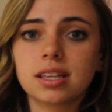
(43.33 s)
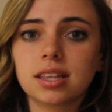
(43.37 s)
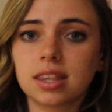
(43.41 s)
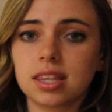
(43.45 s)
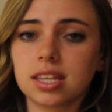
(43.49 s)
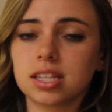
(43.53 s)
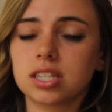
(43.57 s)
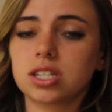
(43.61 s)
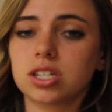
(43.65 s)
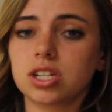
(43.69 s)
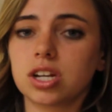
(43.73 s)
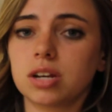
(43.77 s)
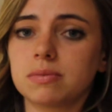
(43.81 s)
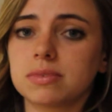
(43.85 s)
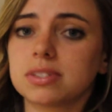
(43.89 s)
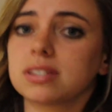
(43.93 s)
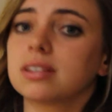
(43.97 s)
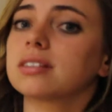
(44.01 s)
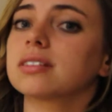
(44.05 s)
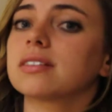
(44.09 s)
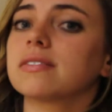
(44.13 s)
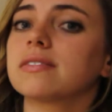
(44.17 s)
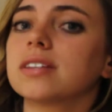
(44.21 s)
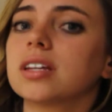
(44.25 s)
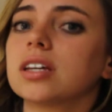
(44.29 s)
This term,
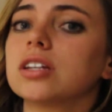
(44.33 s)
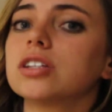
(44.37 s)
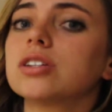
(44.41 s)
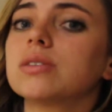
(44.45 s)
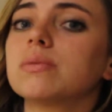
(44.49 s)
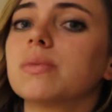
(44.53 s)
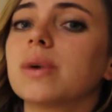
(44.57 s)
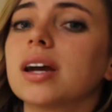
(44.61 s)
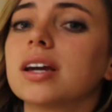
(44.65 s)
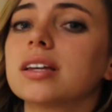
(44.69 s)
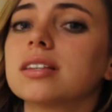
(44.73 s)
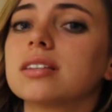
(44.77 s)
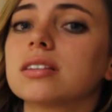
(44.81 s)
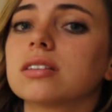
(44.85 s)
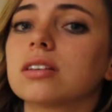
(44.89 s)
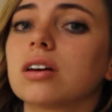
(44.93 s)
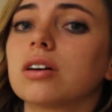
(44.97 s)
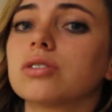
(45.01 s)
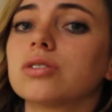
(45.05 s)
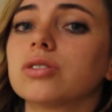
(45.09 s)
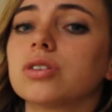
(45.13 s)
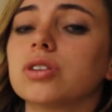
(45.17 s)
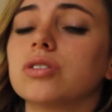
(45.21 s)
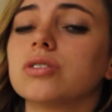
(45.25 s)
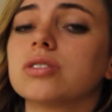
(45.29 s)
selective attention bias, is
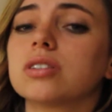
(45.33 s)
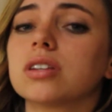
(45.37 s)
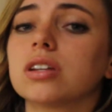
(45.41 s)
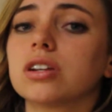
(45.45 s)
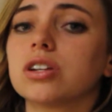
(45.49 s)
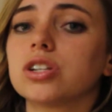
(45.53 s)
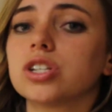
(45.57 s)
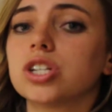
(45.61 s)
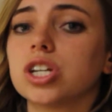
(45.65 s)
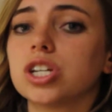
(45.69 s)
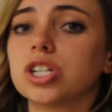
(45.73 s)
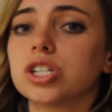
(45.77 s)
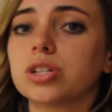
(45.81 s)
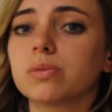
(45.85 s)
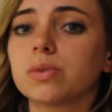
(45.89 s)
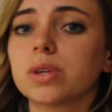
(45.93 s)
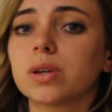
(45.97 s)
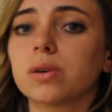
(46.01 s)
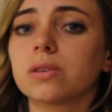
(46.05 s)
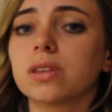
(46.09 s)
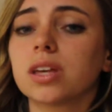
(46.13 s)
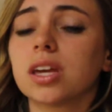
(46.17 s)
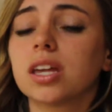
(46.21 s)
also used interchangeably with